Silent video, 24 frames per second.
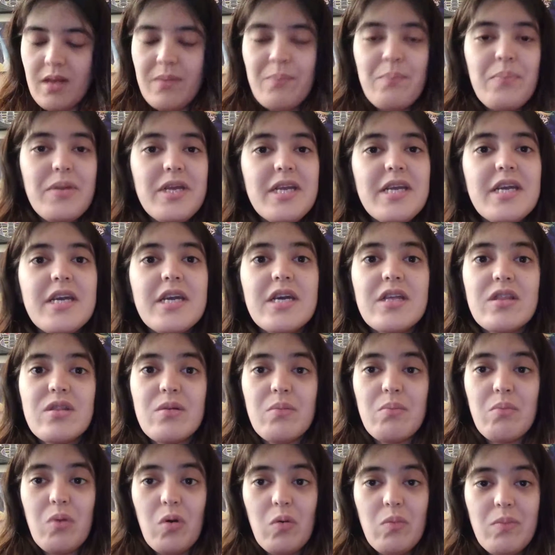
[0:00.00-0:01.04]
Being in the
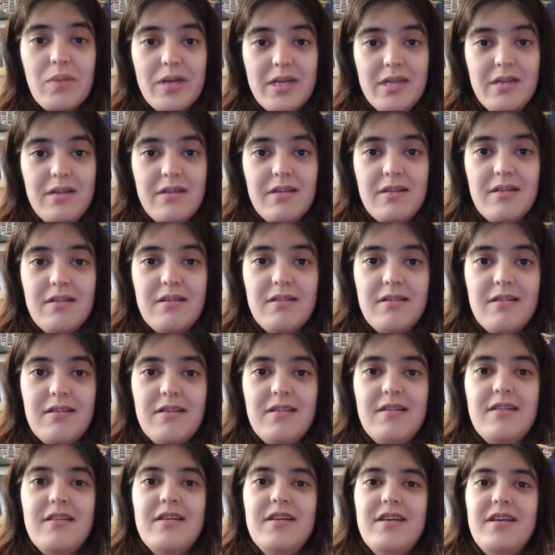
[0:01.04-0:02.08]
moment.
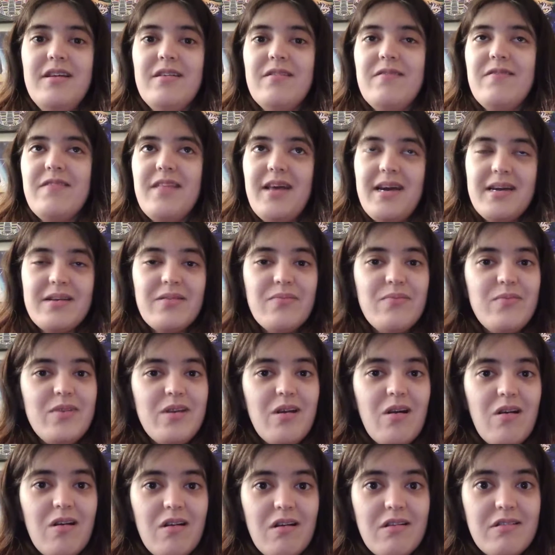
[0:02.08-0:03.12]
That can be
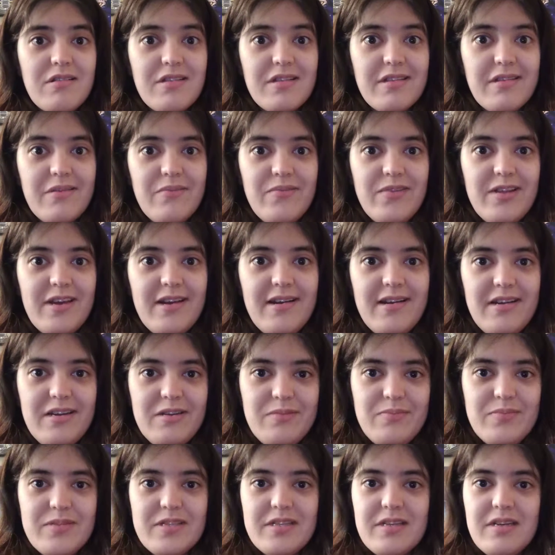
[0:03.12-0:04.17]
hard
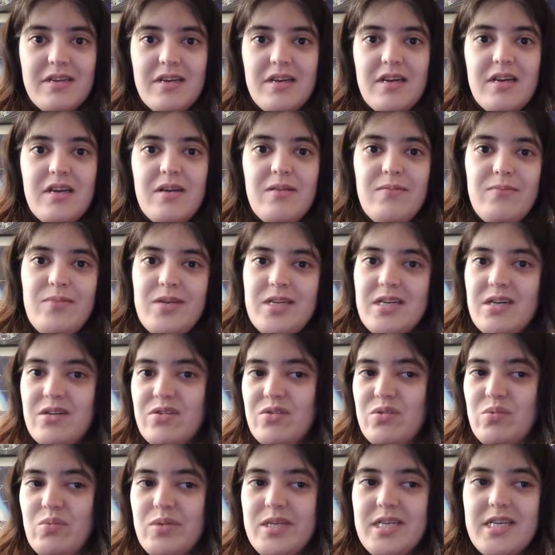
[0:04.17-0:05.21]
sometimes
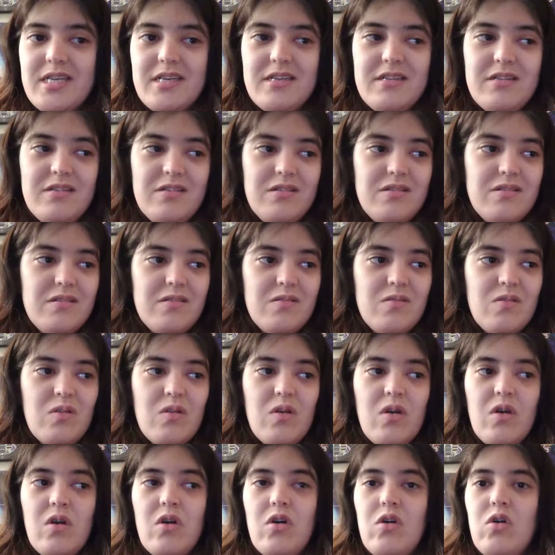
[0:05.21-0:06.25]
because we can
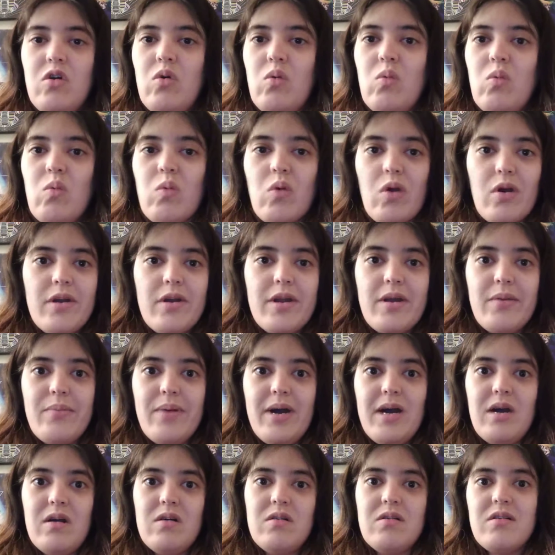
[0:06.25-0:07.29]
worry
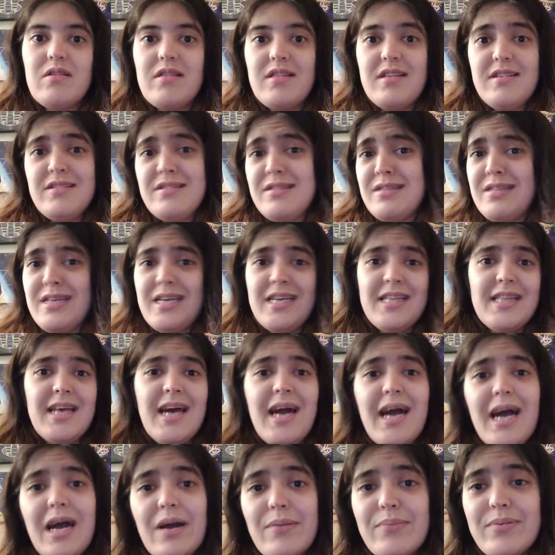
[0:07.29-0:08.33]
about this thing that
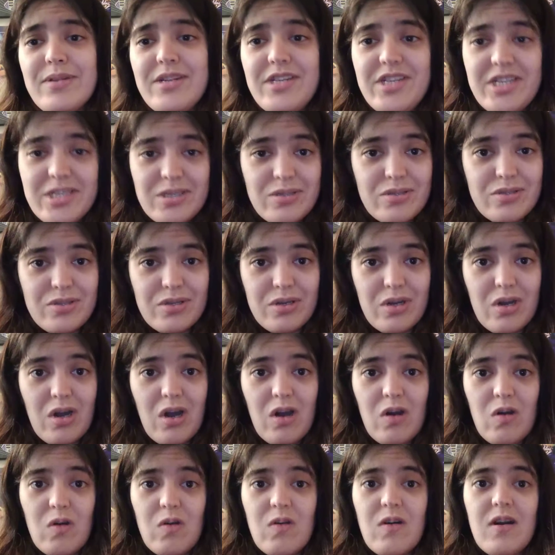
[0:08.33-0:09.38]
happened years
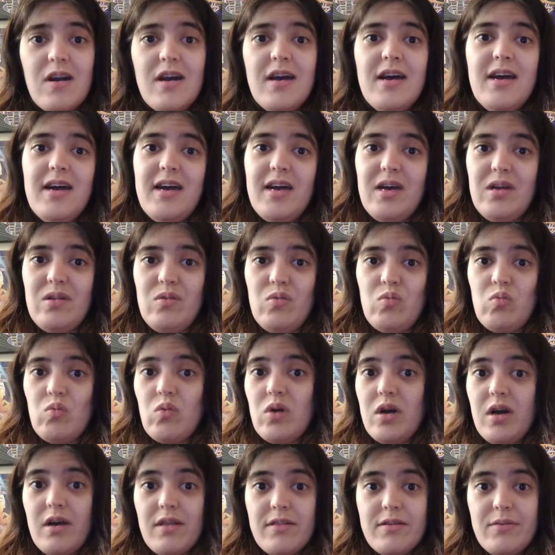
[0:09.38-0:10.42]
ago and
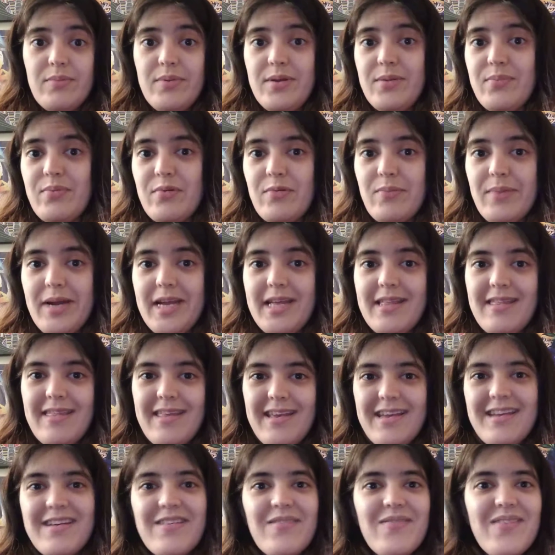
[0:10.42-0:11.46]
what other people might
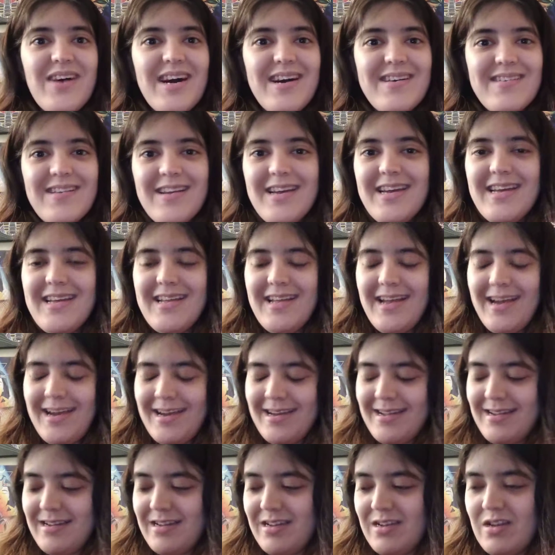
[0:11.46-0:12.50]
think about it.
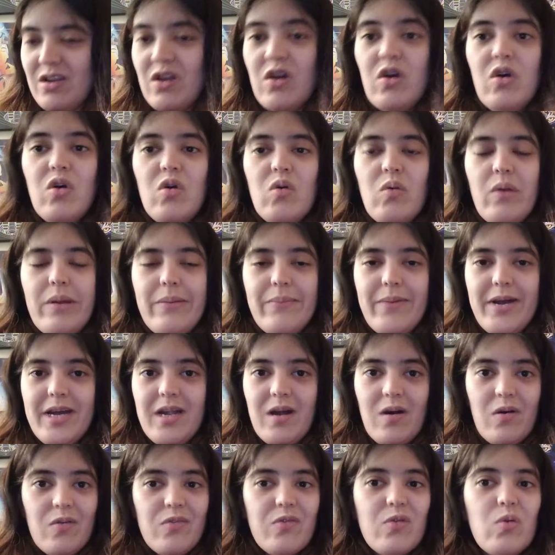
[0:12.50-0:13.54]
And we might
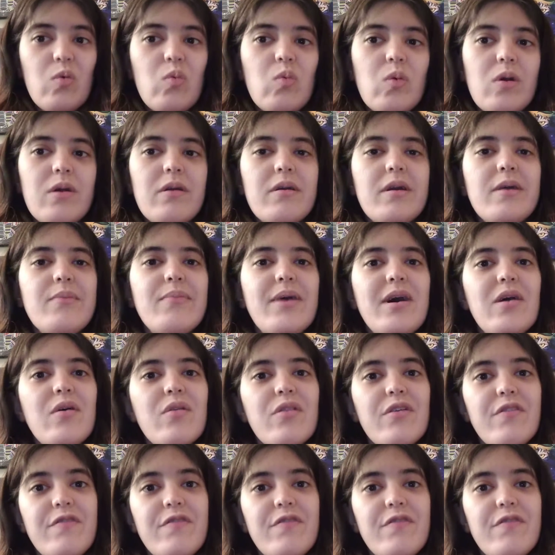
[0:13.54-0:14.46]
also worry about the